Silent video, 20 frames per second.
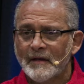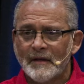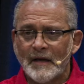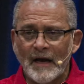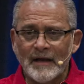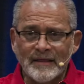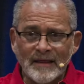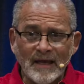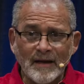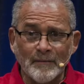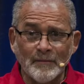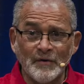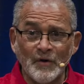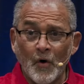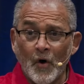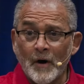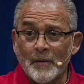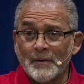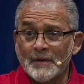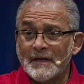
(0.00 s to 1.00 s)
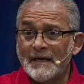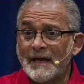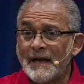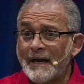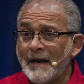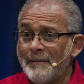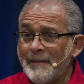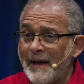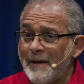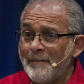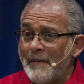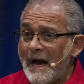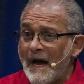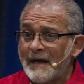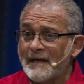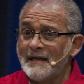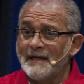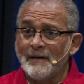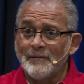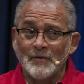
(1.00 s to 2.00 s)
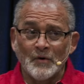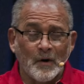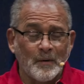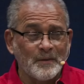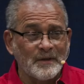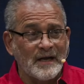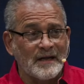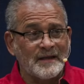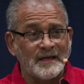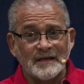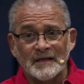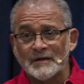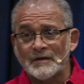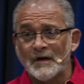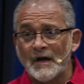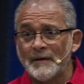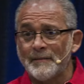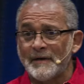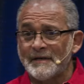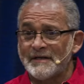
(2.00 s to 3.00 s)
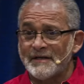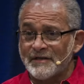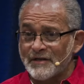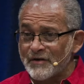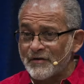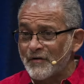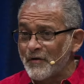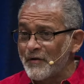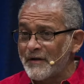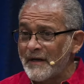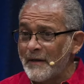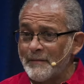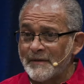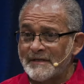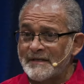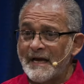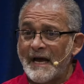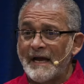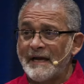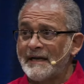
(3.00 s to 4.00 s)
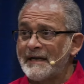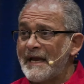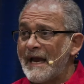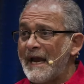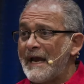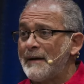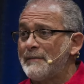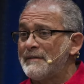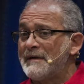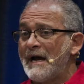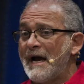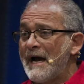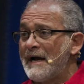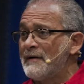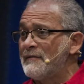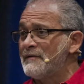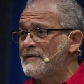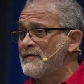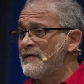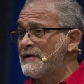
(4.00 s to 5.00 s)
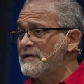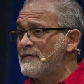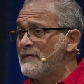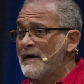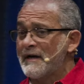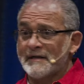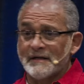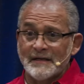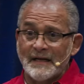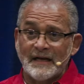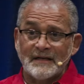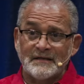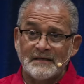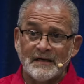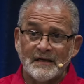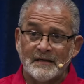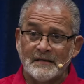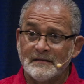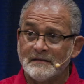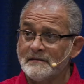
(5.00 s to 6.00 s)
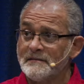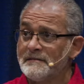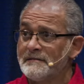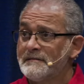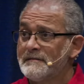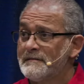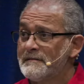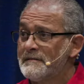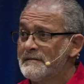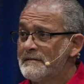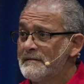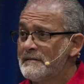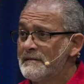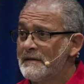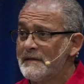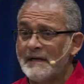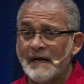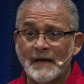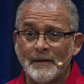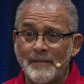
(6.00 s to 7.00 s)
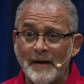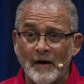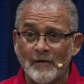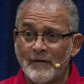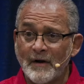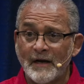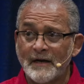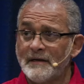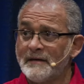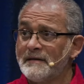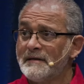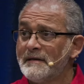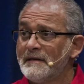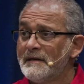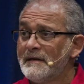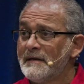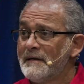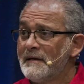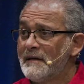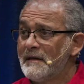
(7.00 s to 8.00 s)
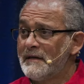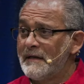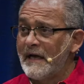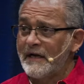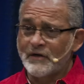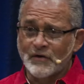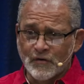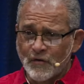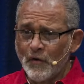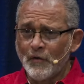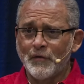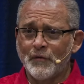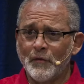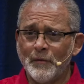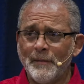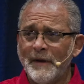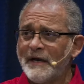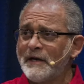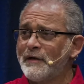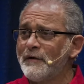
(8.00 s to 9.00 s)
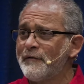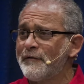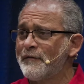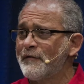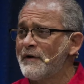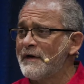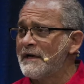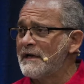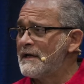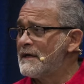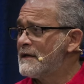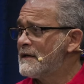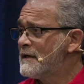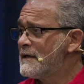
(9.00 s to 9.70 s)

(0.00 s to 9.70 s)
I think normally, and I'm not mocking them, normally I think they're talking about just the truth that Messiah came, died, and was resurrected. That's it. Isn't that about right? That truth will make you free.